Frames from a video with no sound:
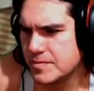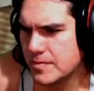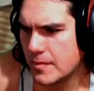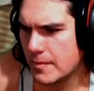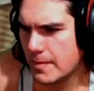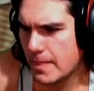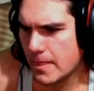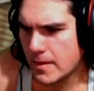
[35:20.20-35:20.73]

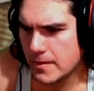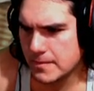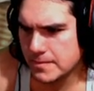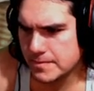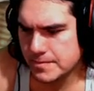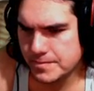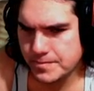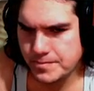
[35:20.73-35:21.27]

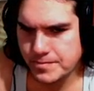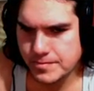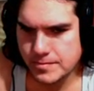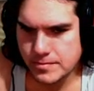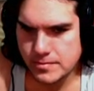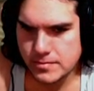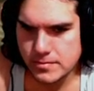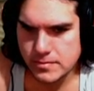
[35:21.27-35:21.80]

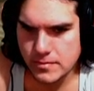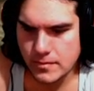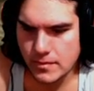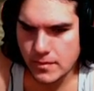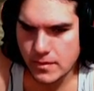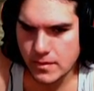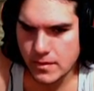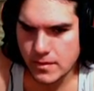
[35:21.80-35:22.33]

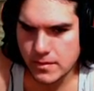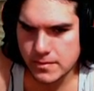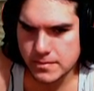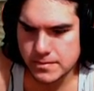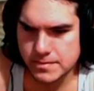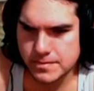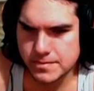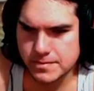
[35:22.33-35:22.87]

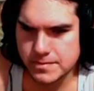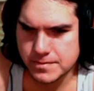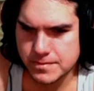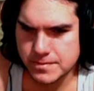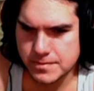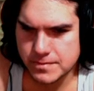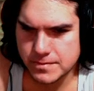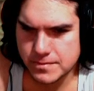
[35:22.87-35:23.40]

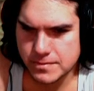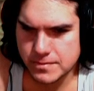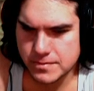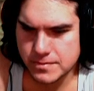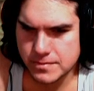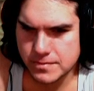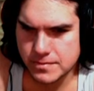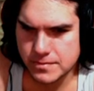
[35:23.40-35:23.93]

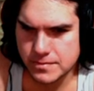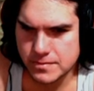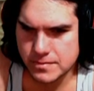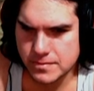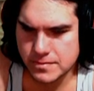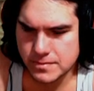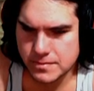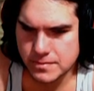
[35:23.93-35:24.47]

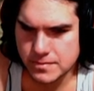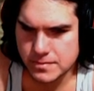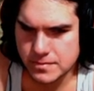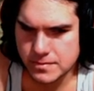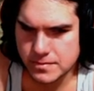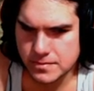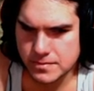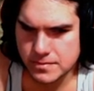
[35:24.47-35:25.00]

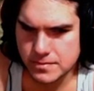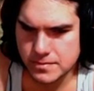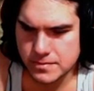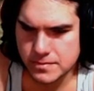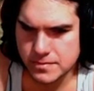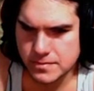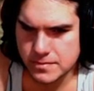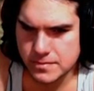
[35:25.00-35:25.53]

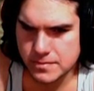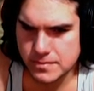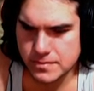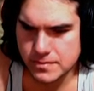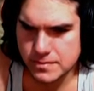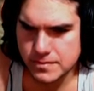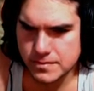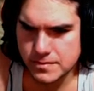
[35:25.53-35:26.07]

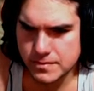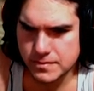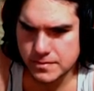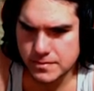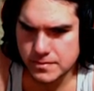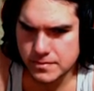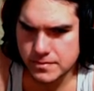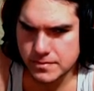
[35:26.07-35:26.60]

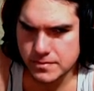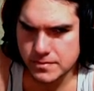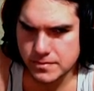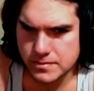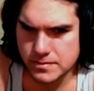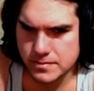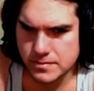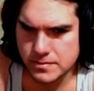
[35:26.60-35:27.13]

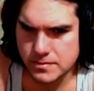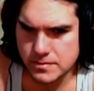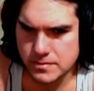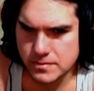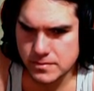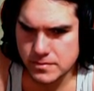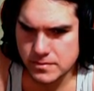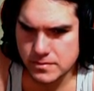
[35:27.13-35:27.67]
[no speech]